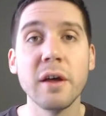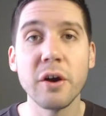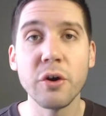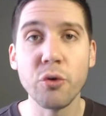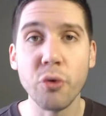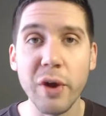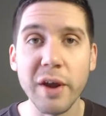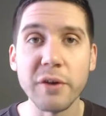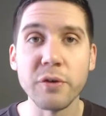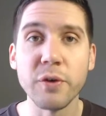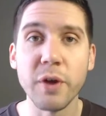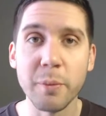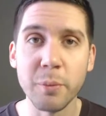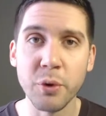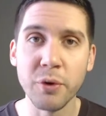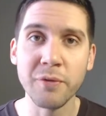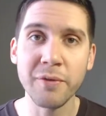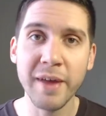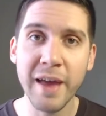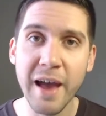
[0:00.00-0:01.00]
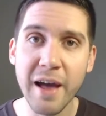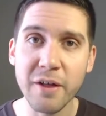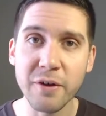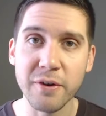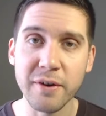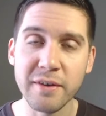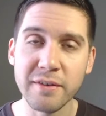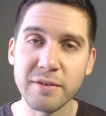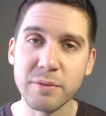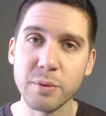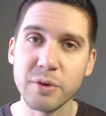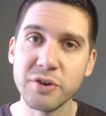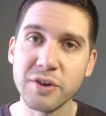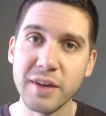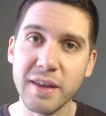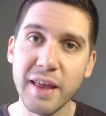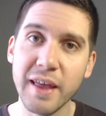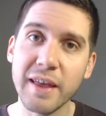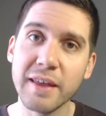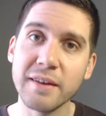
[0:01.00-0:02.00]
a greater number of calories, which
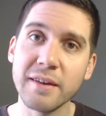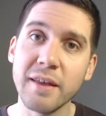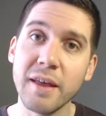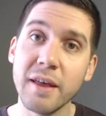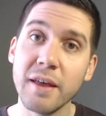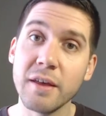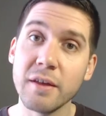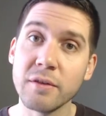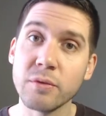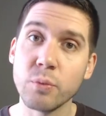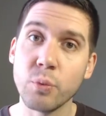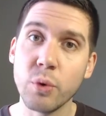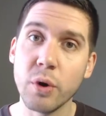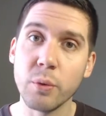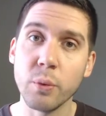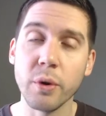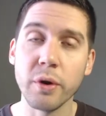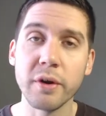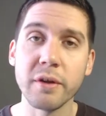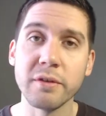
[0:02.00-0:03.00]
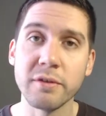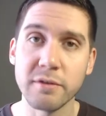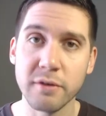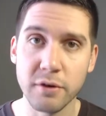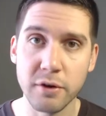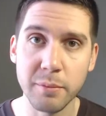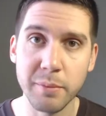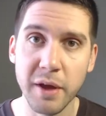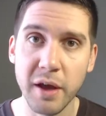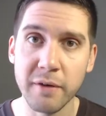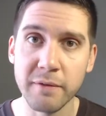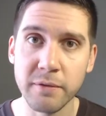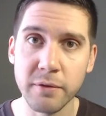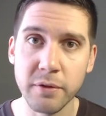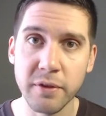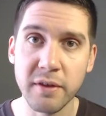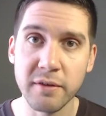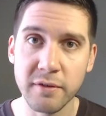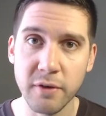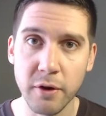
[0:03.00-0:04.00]
again is what we're concerned about for
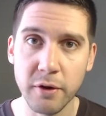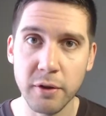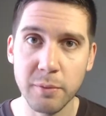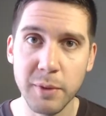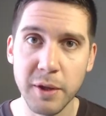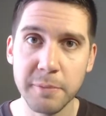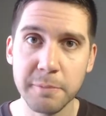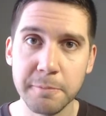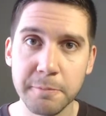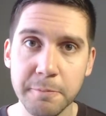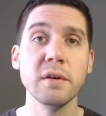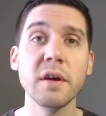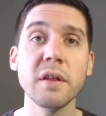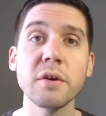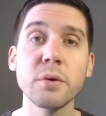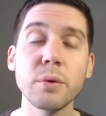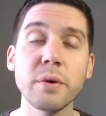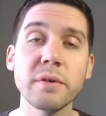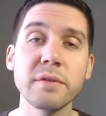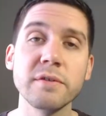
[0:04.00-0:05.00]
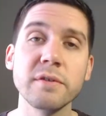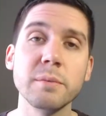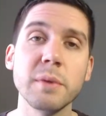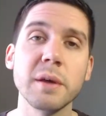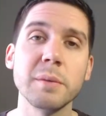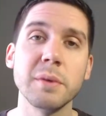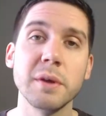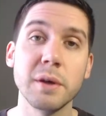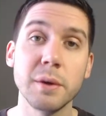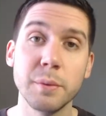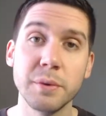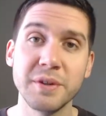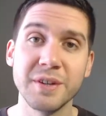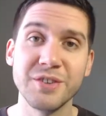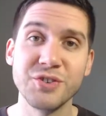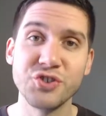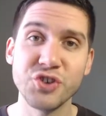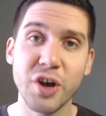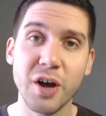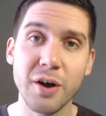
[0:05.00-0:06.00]
this argument. In other words, you might be able to
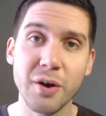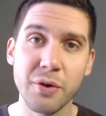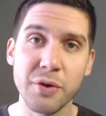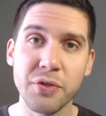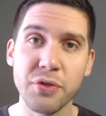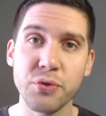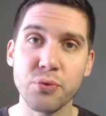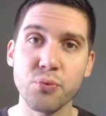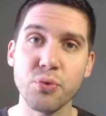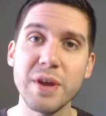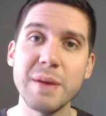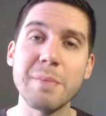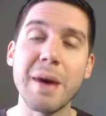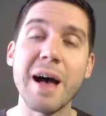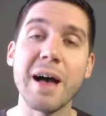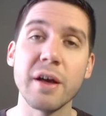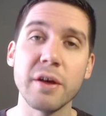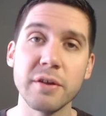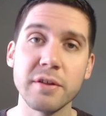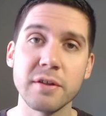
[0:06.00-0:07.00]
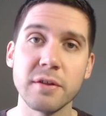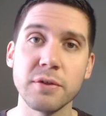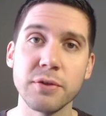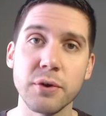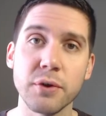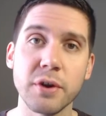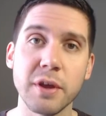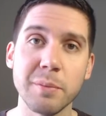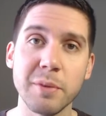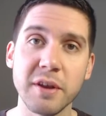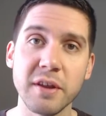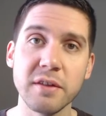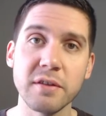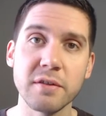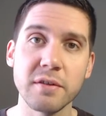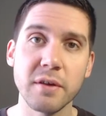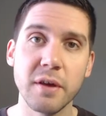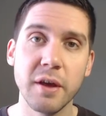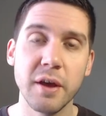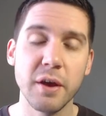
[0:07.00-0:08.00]
jog 3 miles in 30
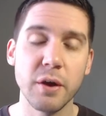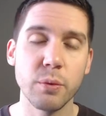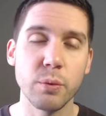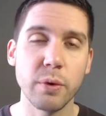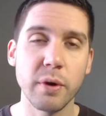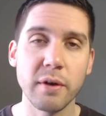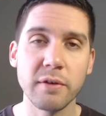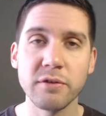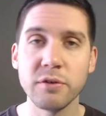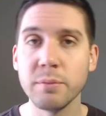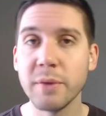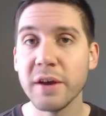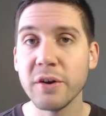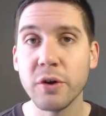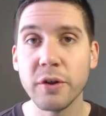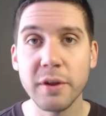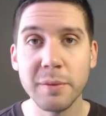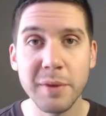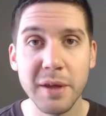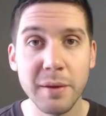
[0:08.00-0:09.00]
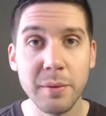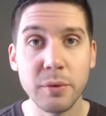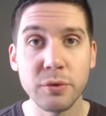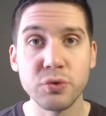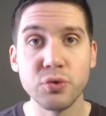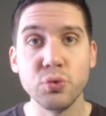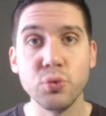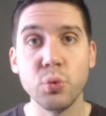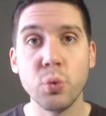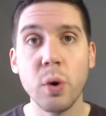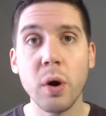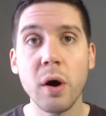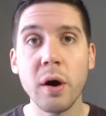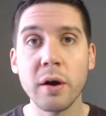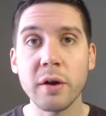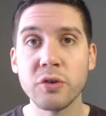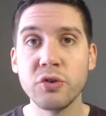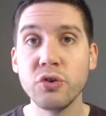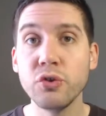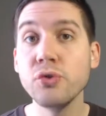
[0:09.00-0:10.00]
minutes, whereas you might only be able to
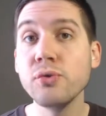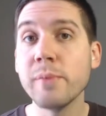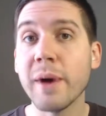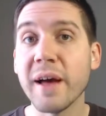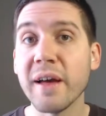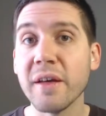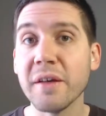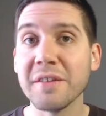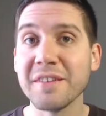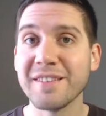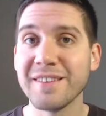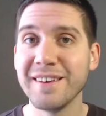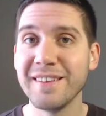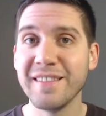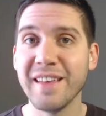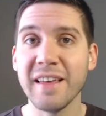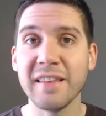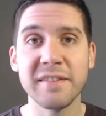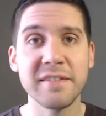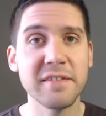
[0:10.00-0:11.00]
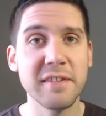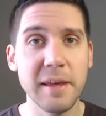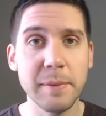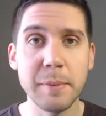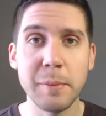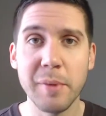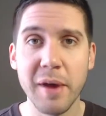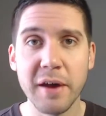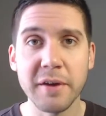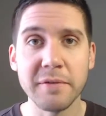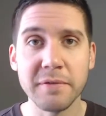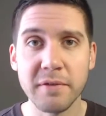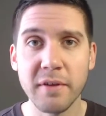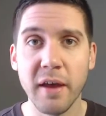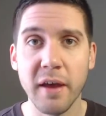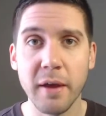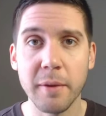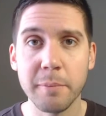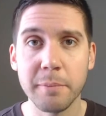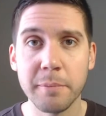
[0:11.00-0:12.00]
walk 2 miles in that same amount of
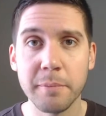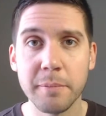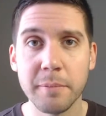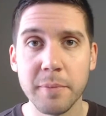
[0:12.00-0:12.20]
time.